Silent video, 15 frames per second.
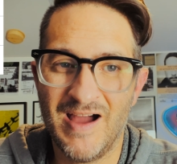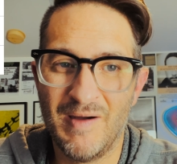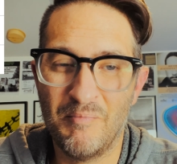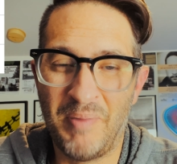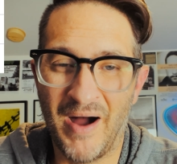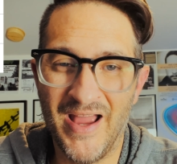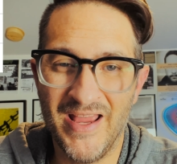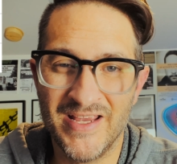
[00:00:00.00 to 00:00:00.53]

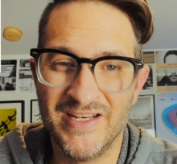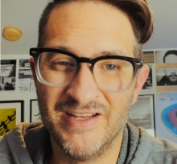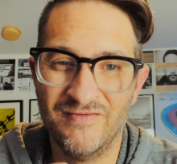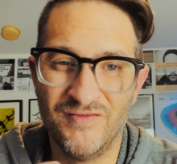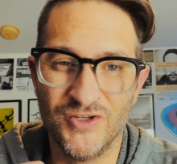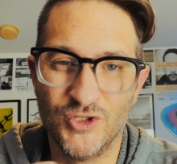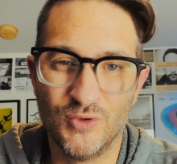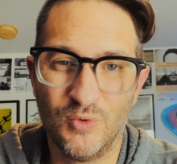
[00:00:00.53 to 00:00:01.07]
by
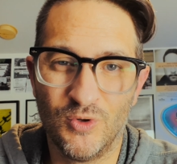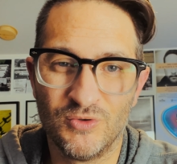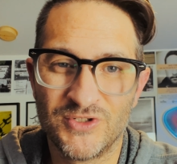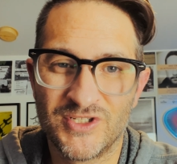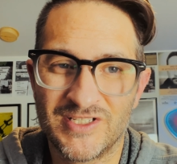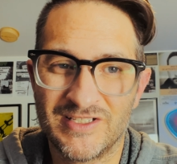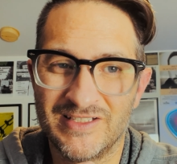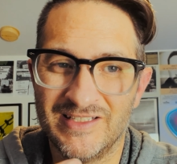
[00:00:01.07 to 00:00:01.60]

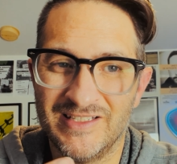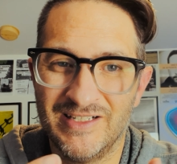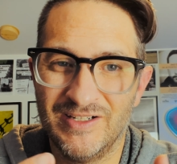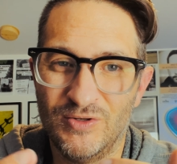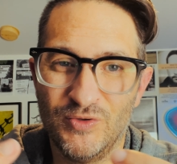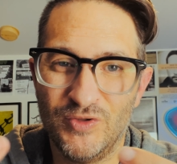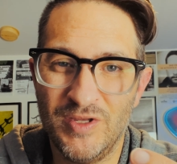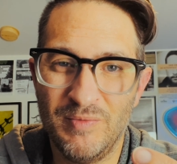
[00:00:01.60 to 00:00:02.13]
individuals uh,
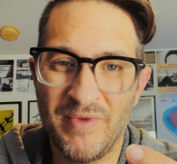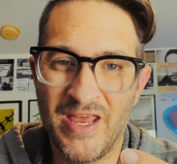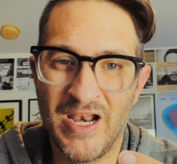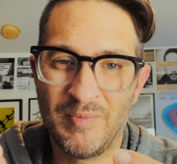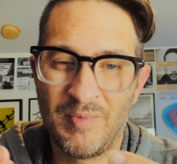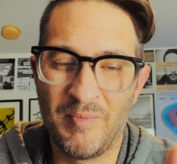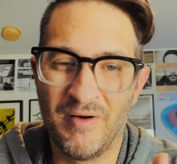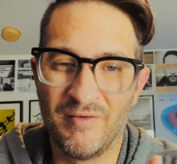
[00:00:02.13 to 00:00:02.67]
only made
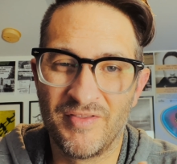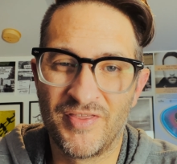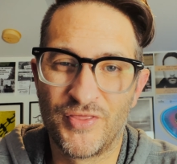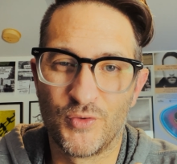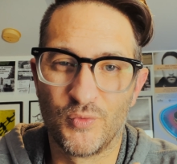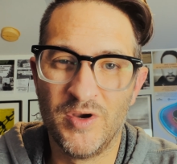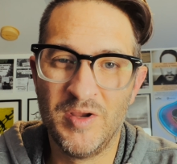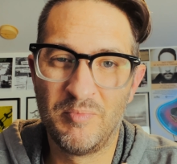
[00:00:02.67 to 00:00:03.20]
up about
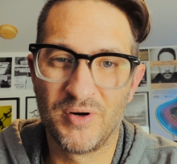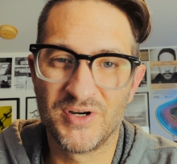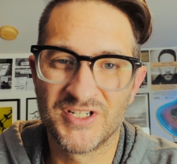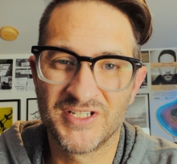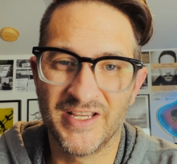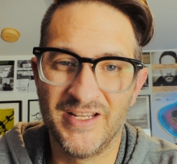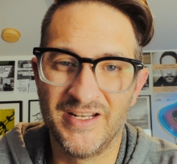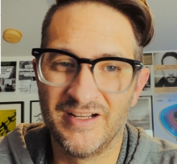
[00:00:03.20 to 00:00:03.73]

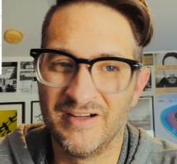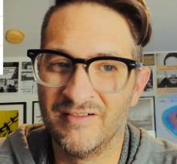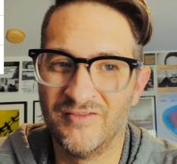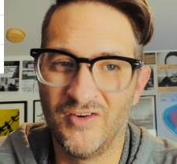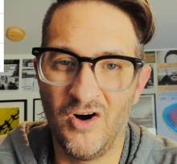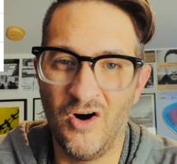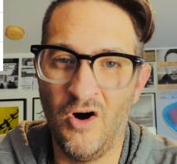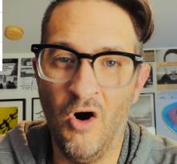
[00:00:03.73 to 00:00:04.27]
3% of
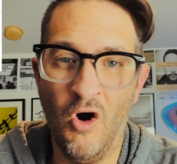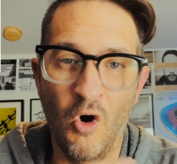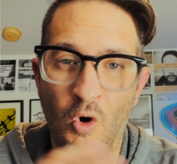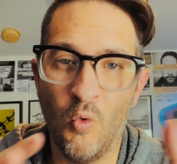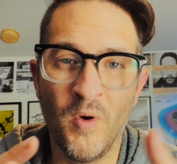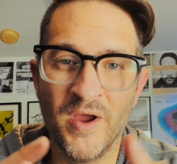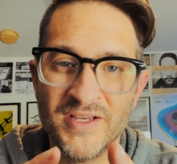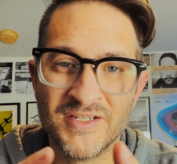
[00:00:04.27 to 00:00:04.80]
all
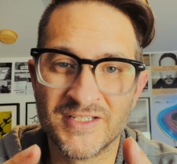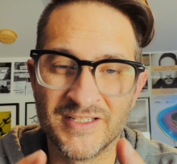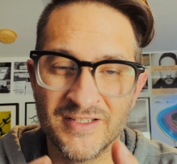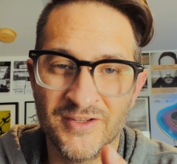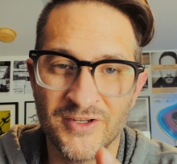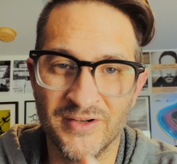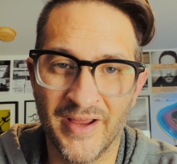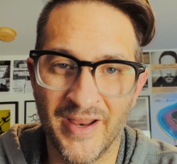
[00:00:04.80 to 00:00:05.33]
waste in
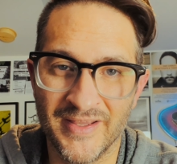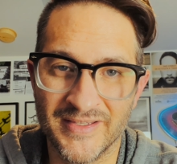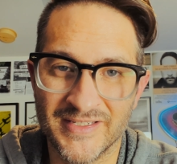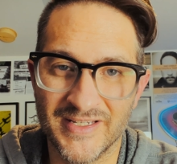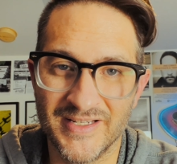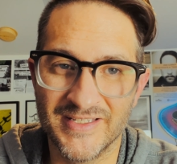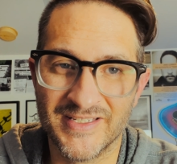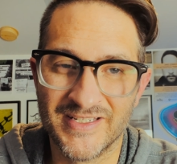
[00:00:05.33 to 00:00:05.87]
the United
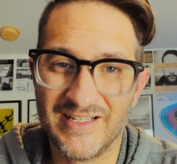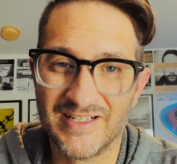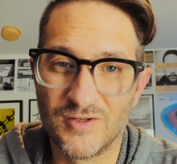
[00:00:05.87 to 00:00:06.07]
States.